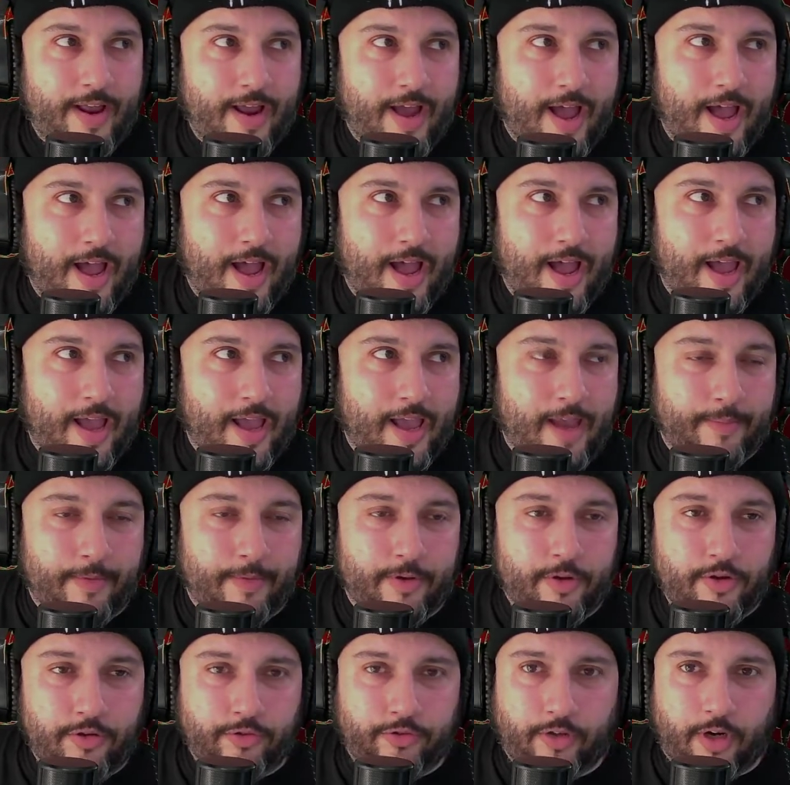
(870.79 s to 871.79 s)
I am a
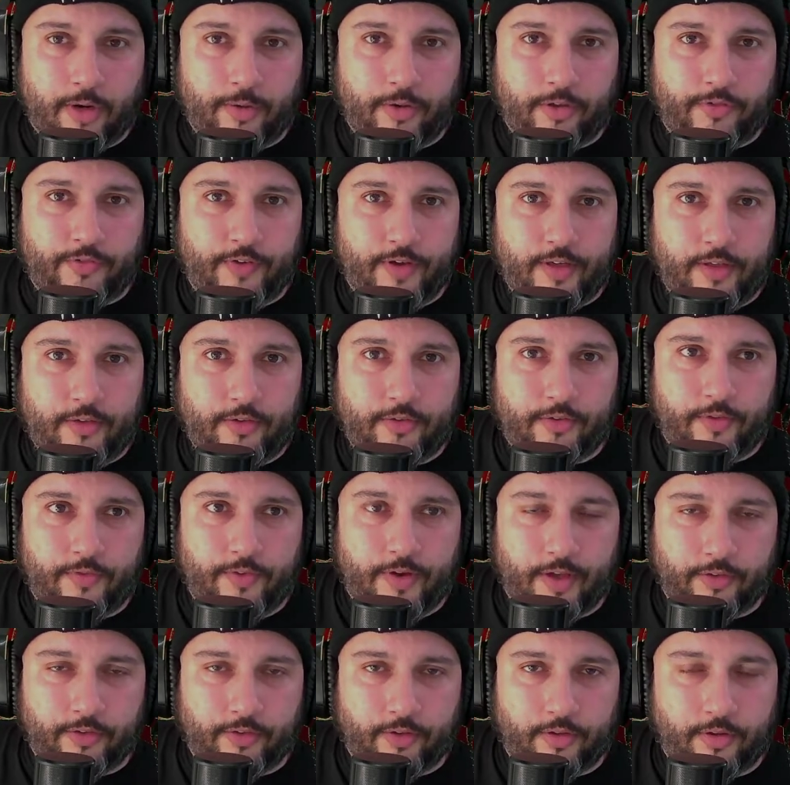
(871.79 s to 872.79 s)
huge Star Wars fan. So if you
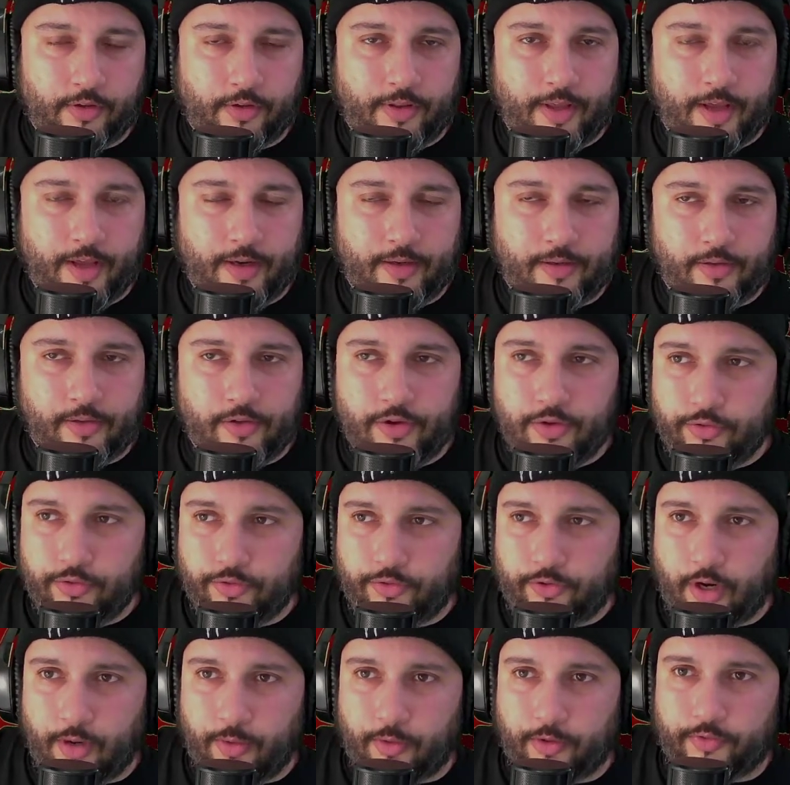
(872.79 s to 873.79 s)
guys don't know that, huge
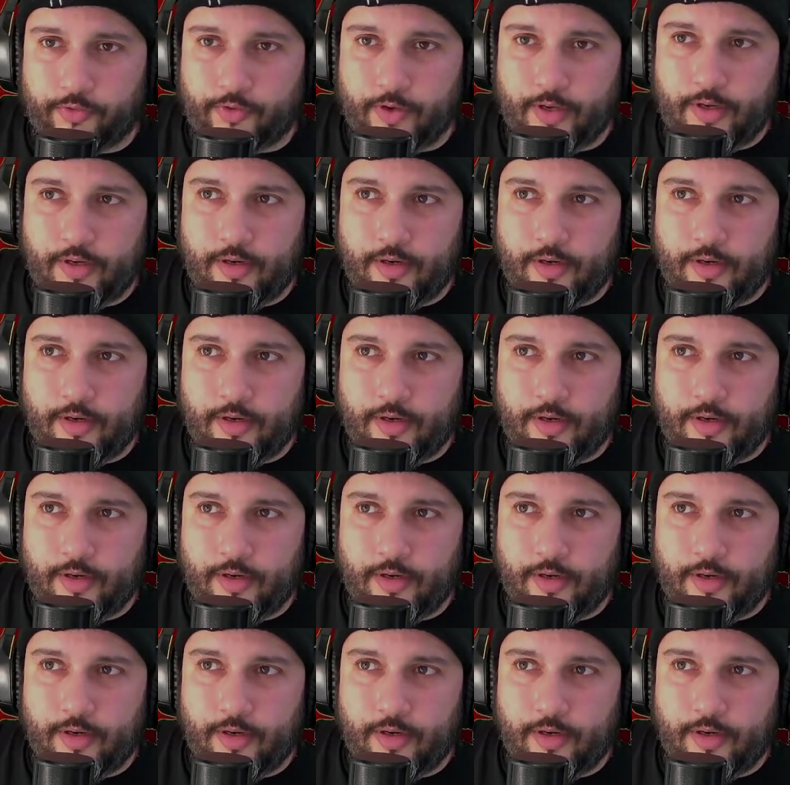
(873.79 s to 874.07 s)
Star Wars fan.